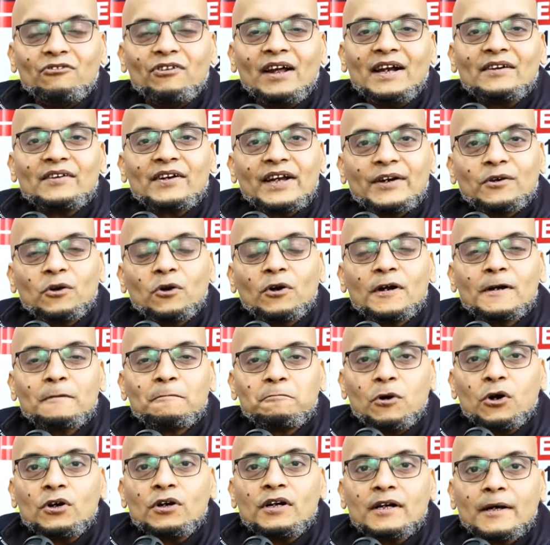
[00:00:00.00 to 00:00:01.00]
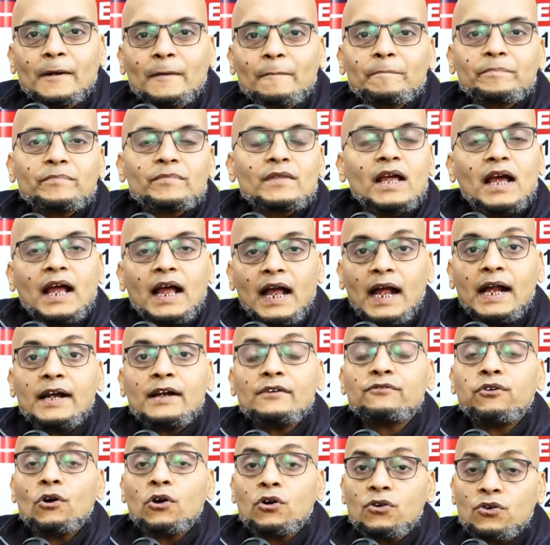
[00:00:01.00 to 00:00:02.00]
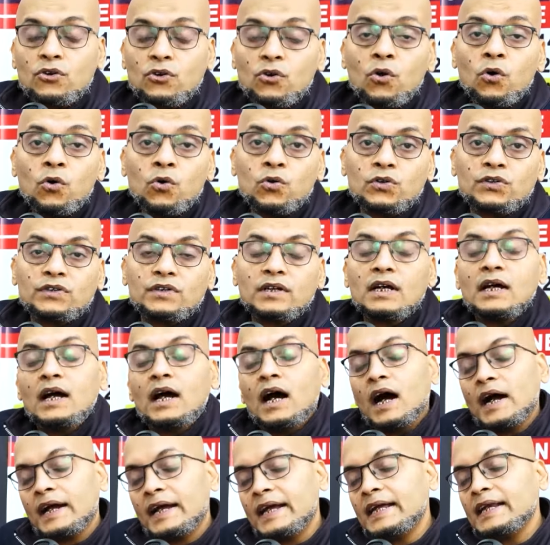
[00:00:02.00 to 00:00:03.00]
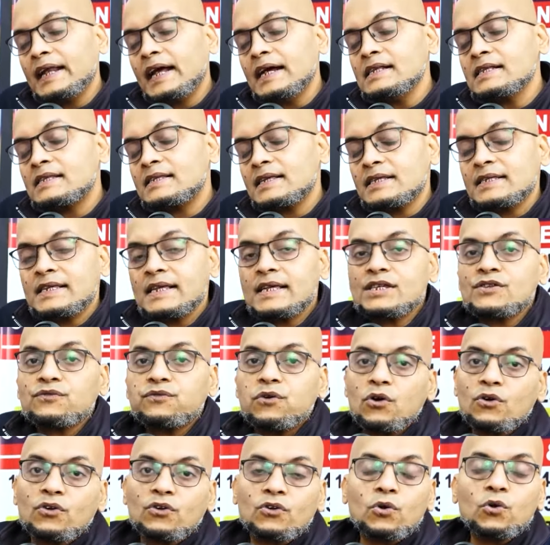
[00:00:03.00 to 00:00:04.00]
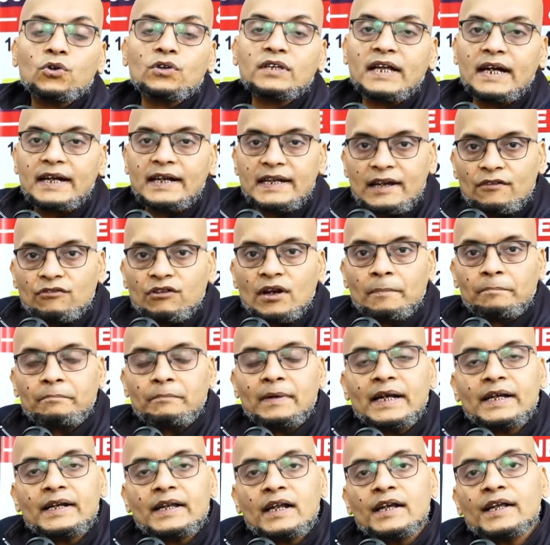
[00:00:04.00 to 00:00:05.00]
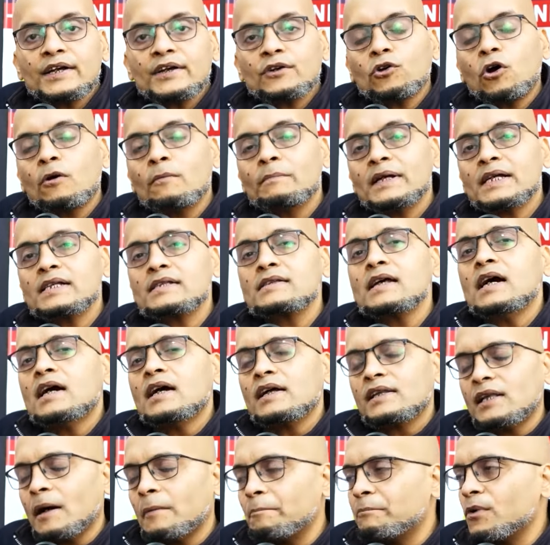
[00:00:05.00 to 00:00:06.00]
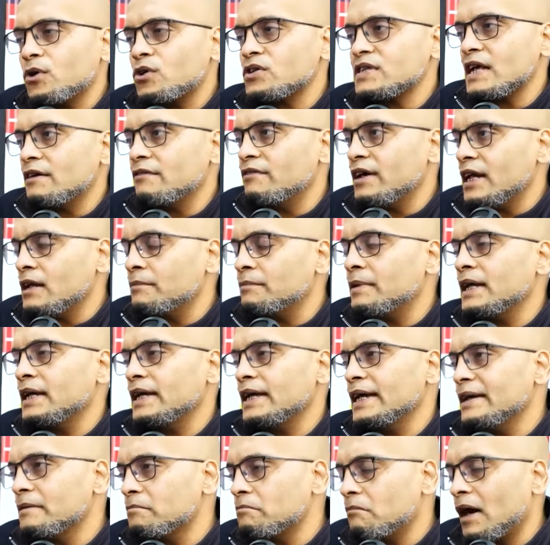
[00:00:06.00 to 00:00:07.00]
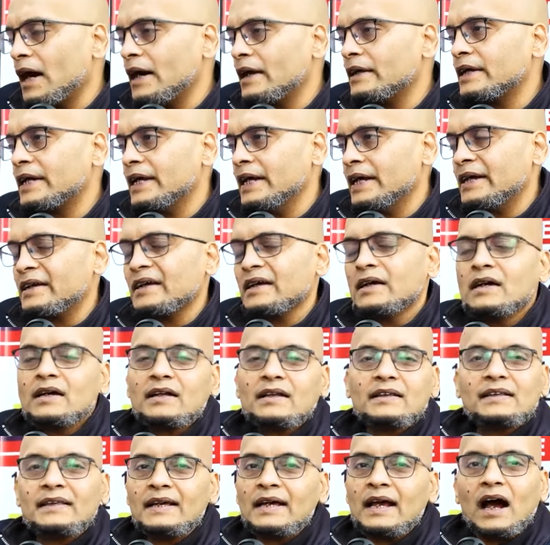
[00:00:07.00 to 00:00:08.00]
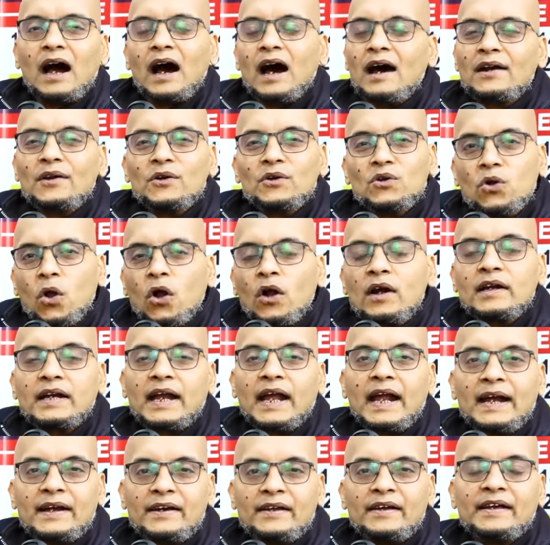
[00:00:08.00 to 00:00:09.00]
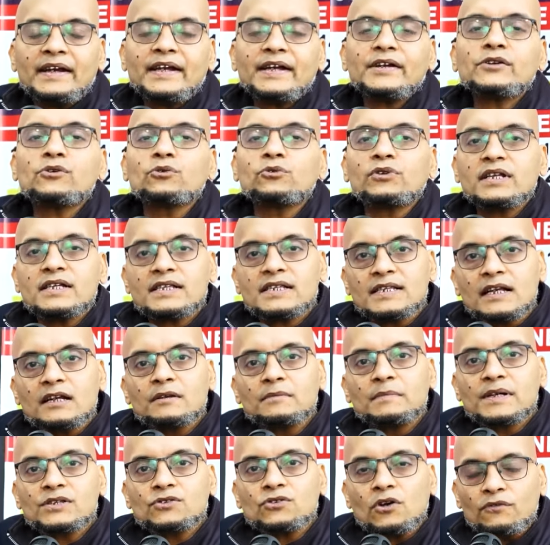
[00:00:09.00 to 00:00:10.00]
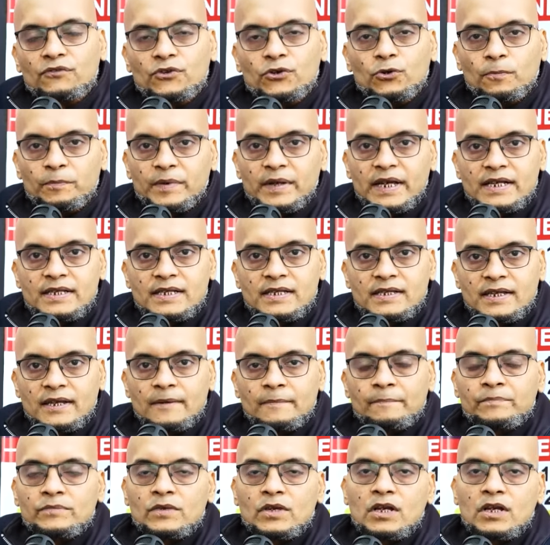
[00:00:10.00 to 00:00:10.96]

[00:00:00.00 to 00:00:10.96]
a well renowned book. And for growth, again, I'll suggest for growth and developmental economics, the books available in market, they are not adhering to the syllabus of UPSC.